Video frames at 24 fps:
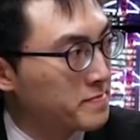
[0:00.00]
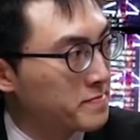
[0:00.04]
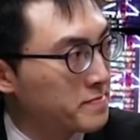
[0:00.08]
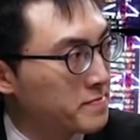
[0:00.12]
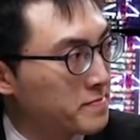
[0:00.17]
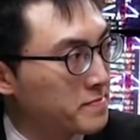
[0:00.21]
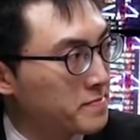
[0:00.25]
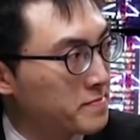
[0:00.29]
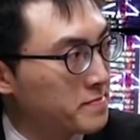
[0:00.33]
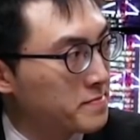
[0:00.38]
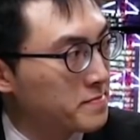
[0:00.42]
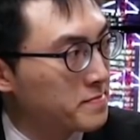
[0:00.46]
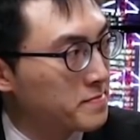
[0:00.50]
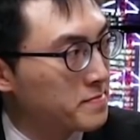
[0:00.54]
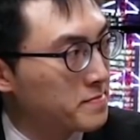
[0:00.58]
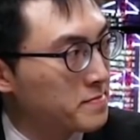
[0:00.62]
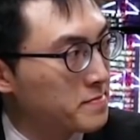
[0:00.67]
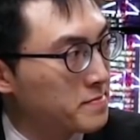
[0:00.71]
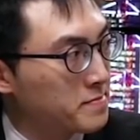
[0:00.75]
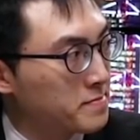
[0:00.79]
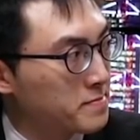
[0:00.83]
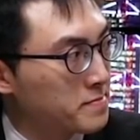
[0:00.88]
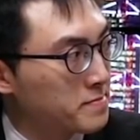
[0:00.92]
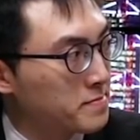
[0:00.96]

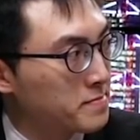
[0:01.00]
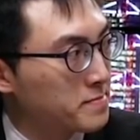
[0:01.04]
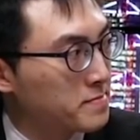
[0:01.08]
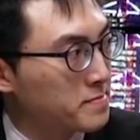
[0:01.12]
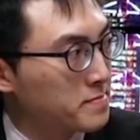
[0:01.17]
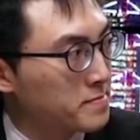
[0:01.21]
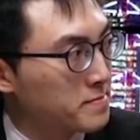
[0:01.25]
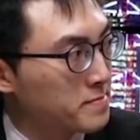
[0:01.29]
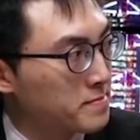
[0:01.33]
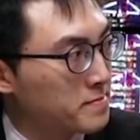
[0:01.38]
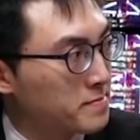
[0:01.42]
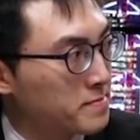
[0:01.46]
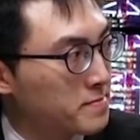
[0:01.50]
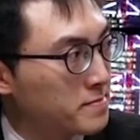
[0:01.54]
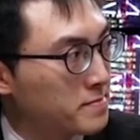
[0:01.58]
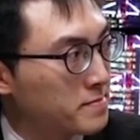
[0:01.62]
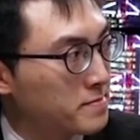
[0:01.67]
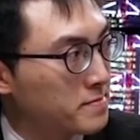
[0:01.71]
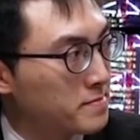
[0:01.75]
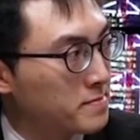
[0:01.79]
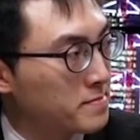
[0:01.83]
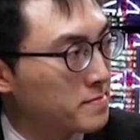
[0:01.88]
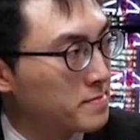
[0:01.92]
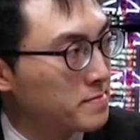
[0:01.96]

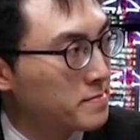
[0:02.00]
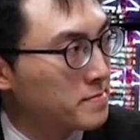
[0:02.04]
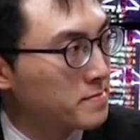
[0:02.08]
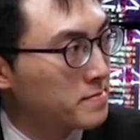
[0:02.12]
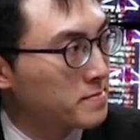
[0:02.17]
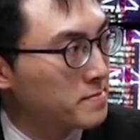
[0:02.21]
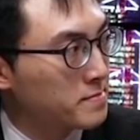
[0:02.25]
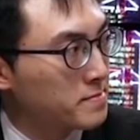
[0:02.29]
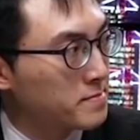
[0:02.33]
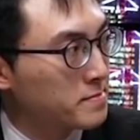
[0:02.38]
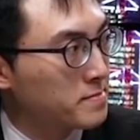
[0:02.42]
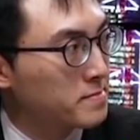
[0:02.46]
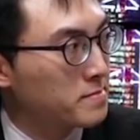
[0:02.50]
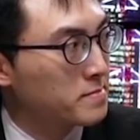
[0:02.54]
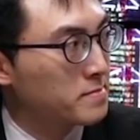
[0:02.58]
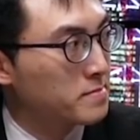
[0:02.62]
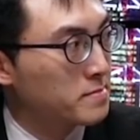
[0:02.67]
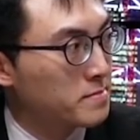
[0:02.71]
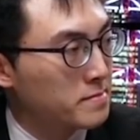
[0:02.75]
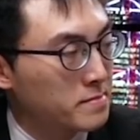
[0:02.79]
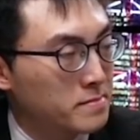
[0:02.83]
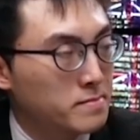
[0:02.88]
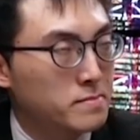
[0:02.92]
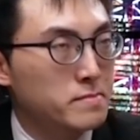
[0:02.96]

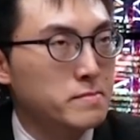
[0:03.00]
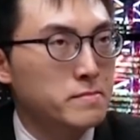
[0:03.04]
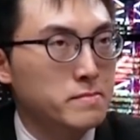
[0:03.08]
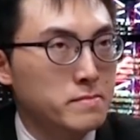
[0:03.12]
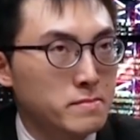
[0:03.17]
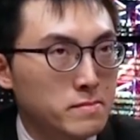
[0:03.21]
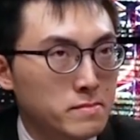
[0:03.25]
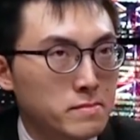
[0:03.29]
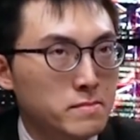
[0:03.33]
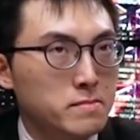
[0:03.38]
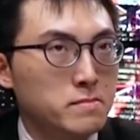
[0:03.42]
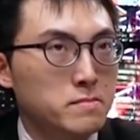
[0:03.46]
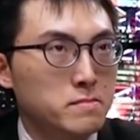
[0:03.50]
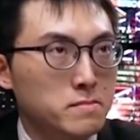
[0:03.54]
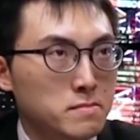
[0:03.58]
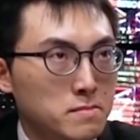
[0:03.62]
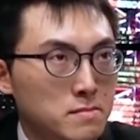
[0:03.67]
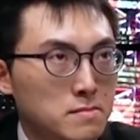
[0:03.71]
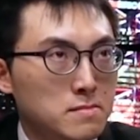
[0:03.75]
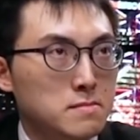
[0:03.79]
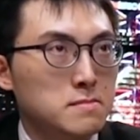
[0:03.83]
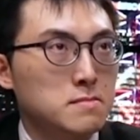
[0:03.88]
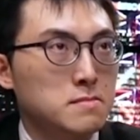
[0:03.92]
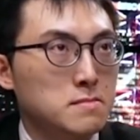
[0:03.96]

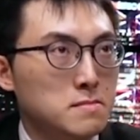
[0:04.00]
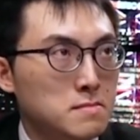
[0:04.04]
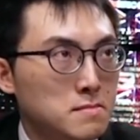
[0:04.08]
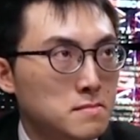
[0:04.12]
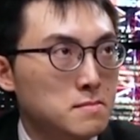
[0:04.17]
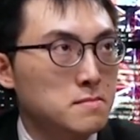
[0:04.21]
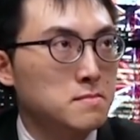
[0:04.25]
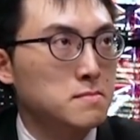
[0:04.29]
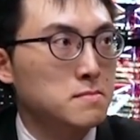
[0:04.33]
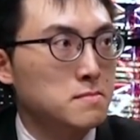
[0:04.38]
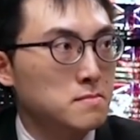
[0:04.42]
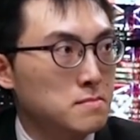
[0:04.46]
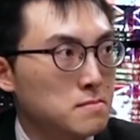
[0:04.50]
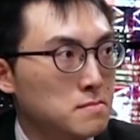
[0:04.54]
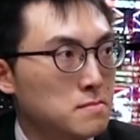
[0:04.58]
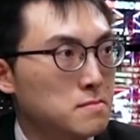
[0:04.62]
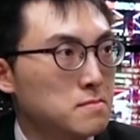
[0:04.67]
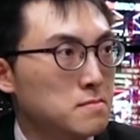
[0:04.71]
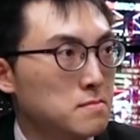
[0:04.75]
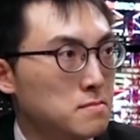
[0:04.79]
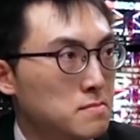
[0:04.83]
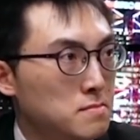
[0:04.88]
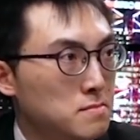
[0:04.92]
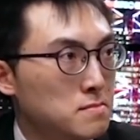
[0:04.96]

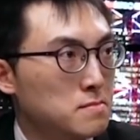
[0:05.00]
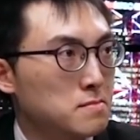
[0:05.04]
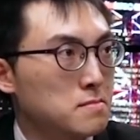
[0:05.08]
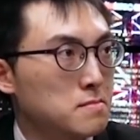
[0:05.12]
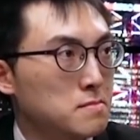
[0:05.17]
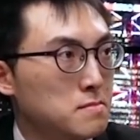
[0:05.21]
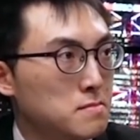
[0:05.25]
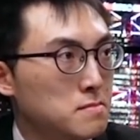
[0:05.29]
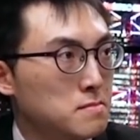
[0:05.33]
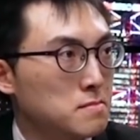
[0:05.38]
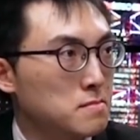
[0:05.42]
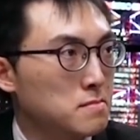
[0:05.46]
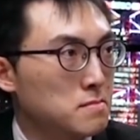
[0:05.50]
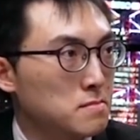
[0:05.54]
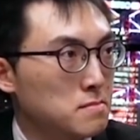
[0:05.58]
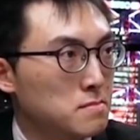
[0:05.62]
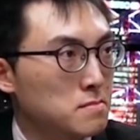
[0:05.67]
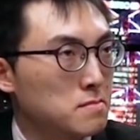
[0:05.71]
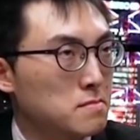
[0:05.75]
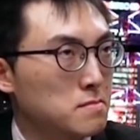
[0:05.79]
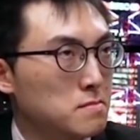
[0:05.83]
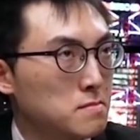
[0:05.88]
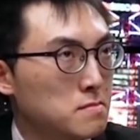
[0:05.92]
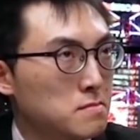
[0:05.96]

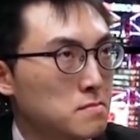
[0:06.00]
No words are spoken by the person on screen.